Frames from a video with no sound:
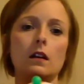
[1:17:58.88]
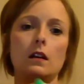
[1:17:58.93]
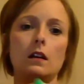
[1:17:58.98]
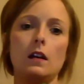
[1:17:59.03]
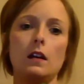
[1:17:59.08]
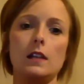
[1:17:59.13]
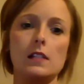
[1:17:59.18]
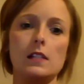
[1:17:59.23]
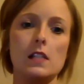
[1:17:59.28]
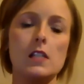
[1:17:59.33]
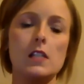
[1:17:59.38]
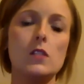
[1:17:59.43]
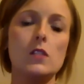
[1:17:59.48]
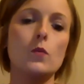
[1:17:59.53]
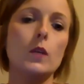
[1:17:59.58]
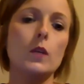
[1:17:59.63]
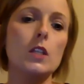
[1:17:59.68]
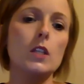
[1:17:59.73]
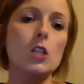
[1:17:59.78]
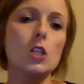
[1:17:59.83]
has a
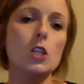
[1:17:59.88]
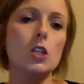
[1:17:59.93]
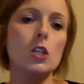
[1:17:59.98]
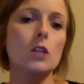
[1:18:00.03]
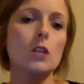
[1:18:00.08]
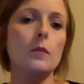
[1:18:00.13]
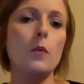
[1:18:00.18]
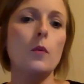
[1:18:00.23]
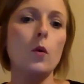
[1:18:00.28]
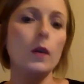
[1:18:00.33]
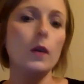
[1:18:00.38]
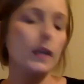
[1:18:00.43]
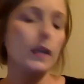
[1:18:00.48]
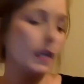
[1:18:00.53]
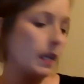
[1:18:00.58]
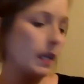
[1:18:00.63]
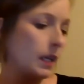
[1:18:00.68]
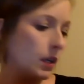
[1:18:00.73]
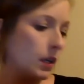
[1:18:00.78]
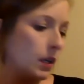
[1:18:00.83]
switch port
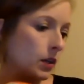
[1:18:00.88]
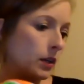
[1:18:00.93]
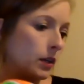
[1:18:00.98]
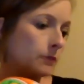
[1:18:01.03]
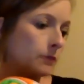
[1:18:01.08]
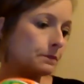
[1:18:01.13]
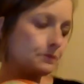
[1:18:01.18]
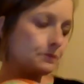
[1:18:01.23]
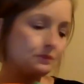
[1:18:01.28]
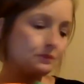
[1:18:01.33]
here.